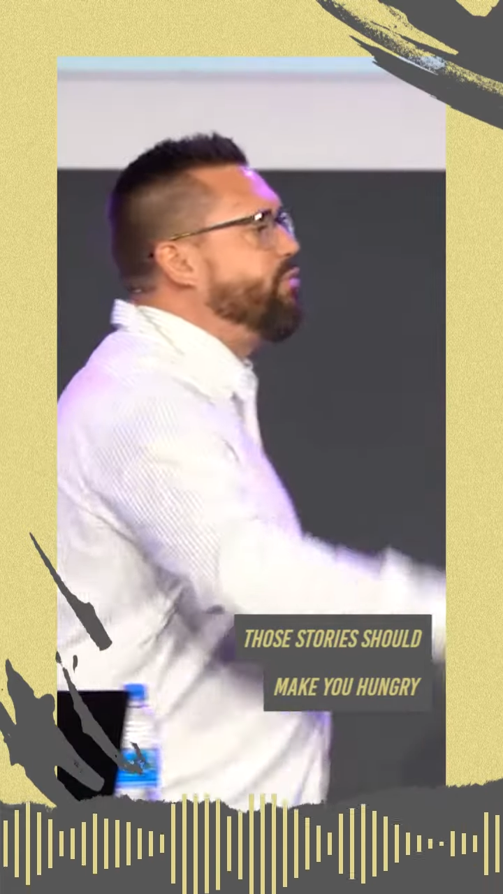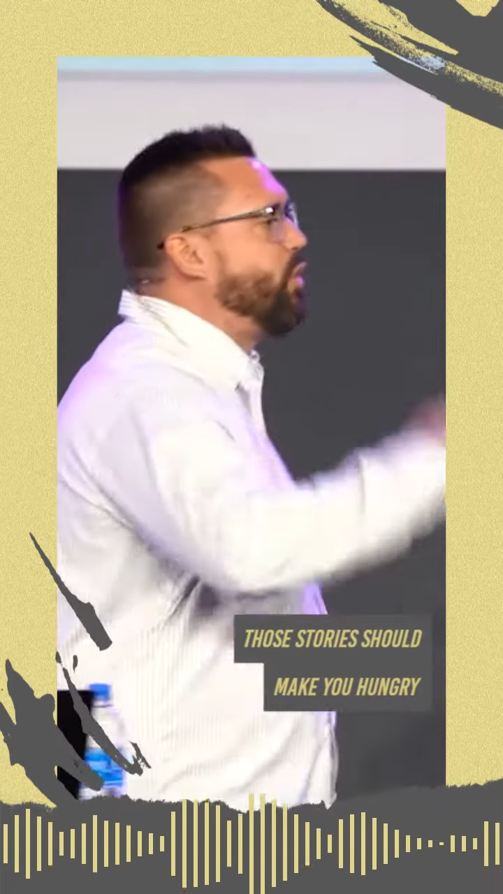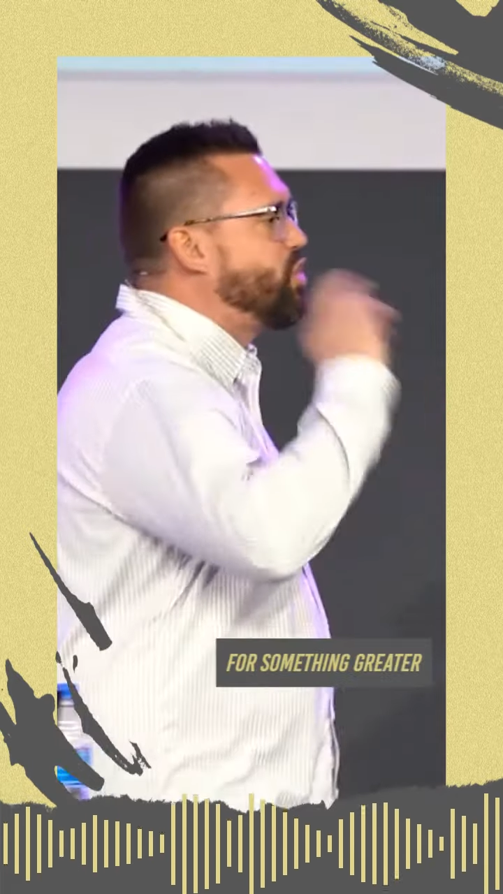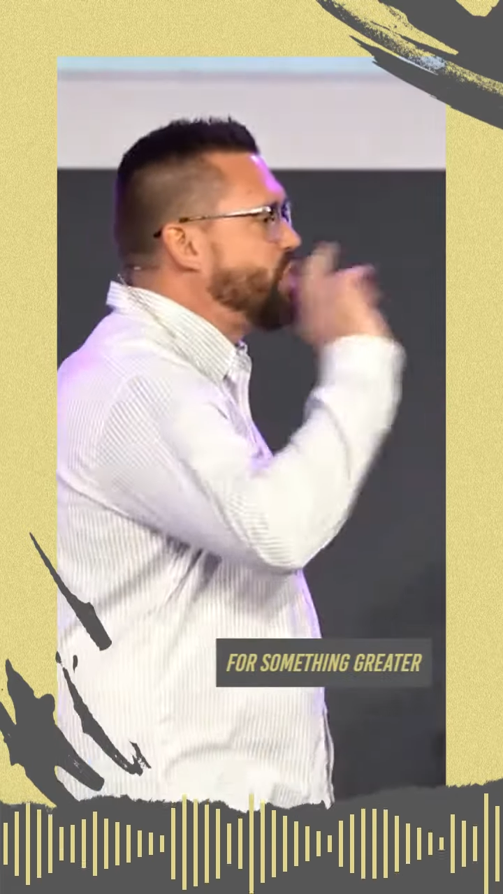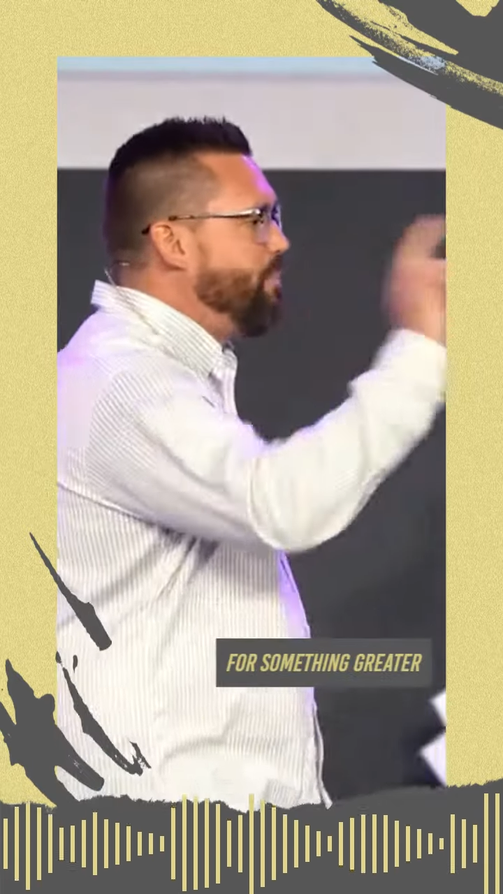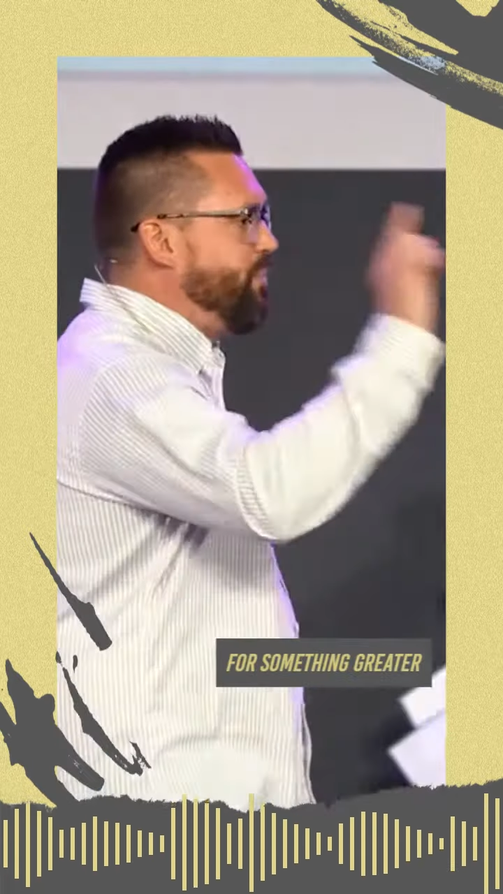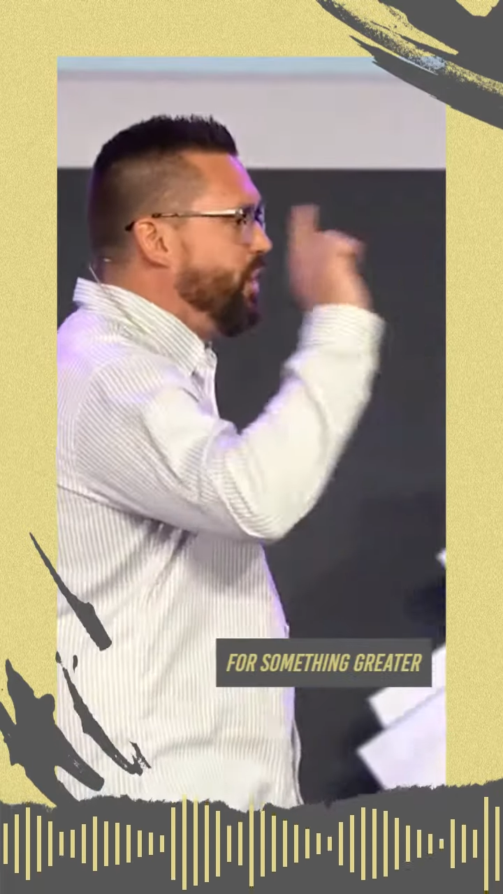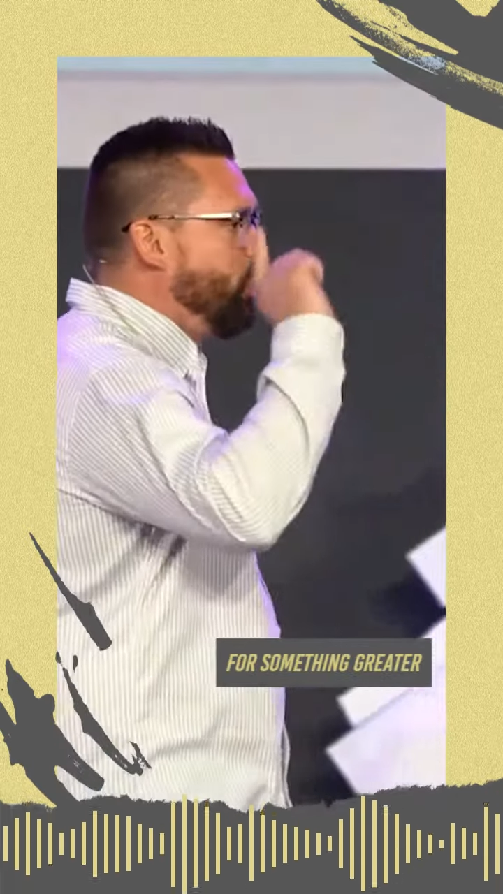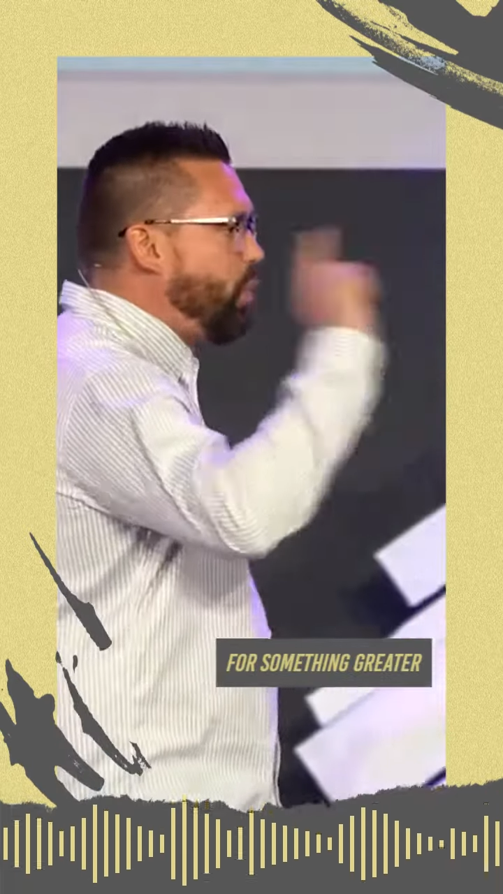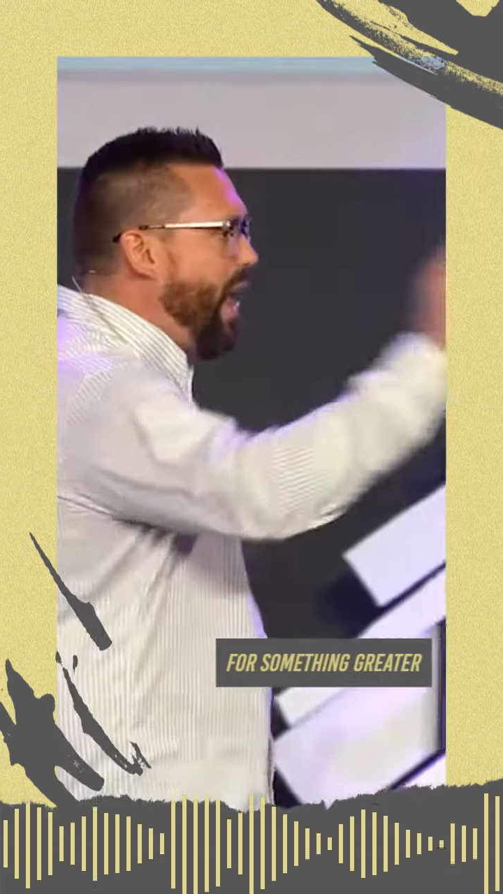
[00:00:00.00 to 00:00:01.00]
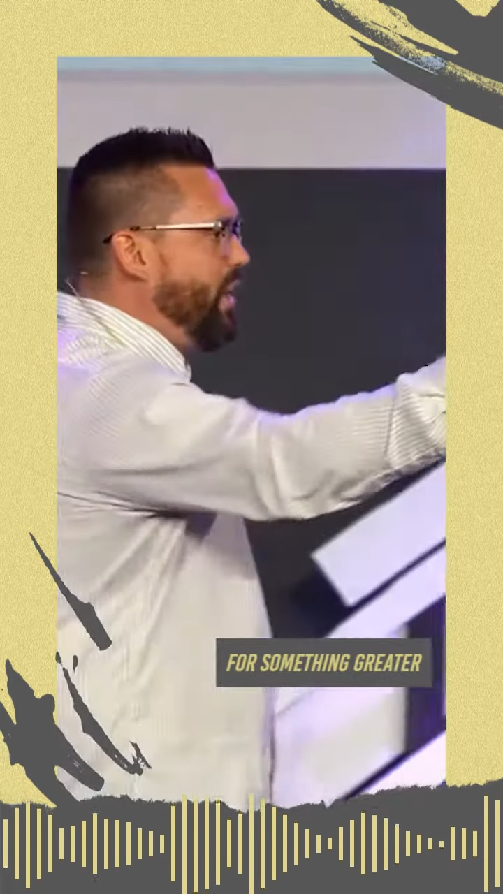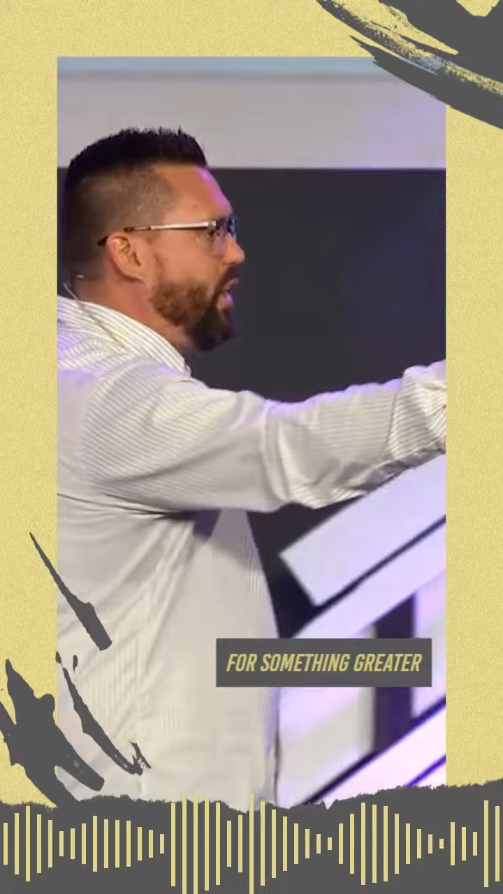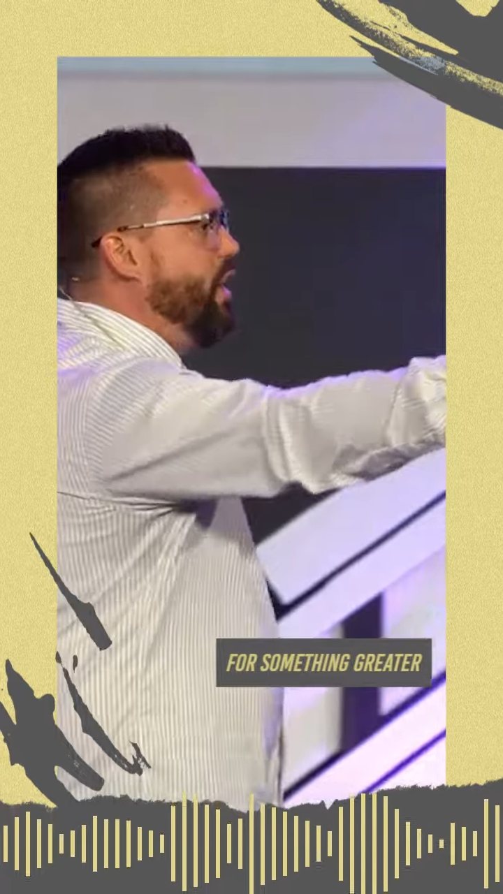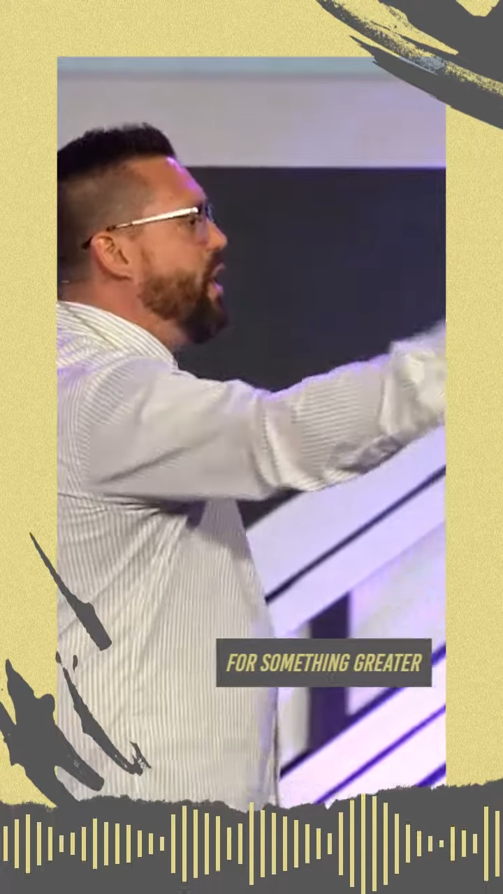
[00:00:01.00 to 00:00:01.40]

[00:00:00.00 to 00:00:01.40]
for something greater,